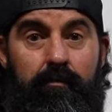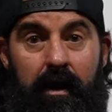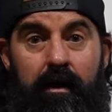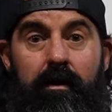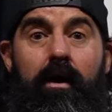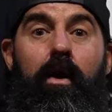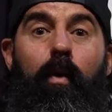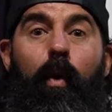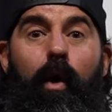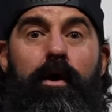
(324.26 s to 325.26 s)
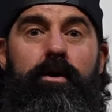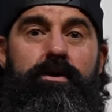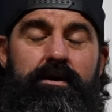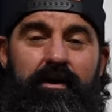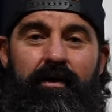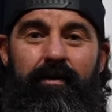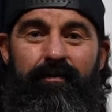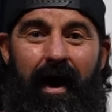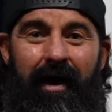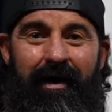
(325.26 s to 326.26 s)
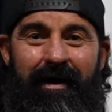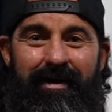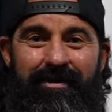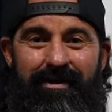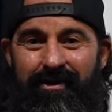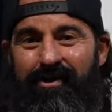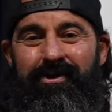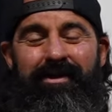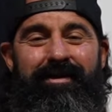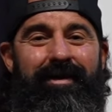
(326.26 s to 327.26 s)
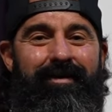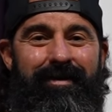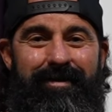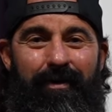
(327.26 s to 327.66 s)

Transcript: plan. Warriors, rise, get your shit together, let's